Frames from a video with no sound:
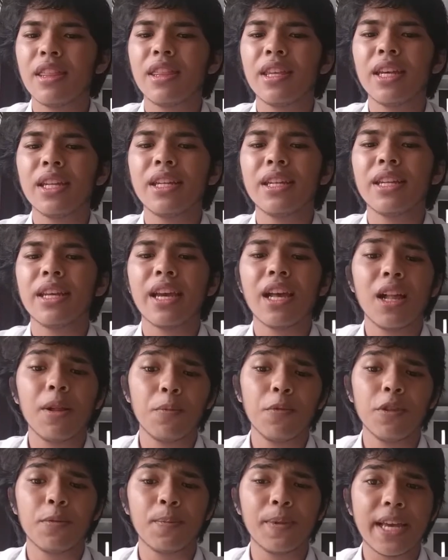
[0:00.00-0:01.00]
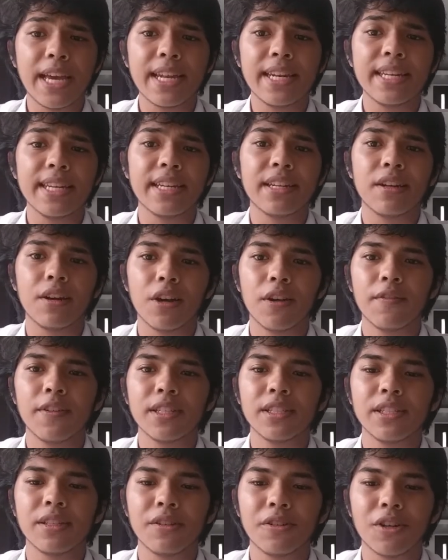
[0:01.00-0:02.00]
that help with planting and
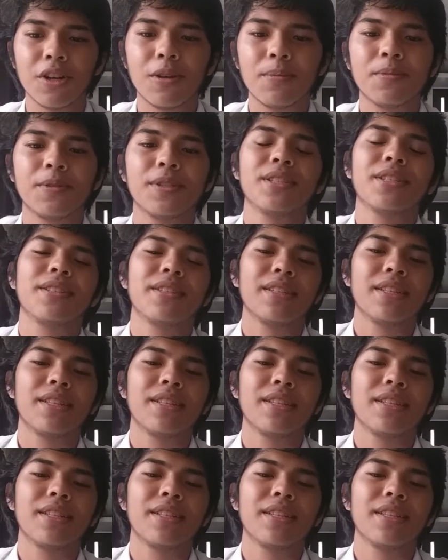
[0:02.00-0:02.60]
harvesting crops.